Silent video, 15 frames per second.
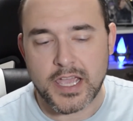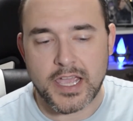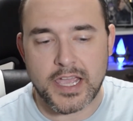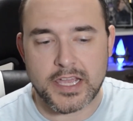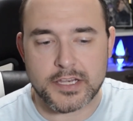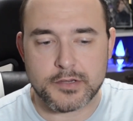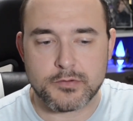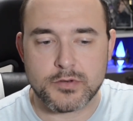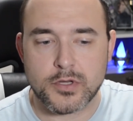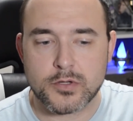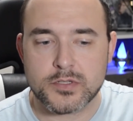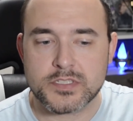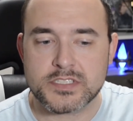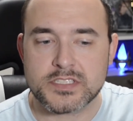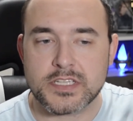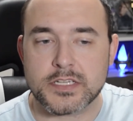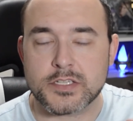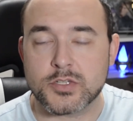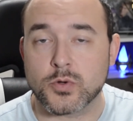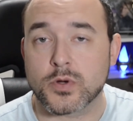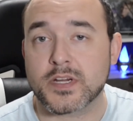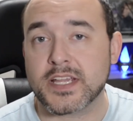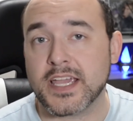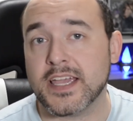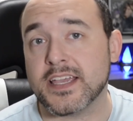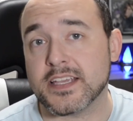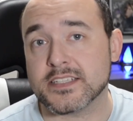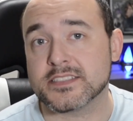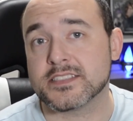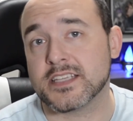and you notice that your
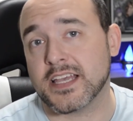case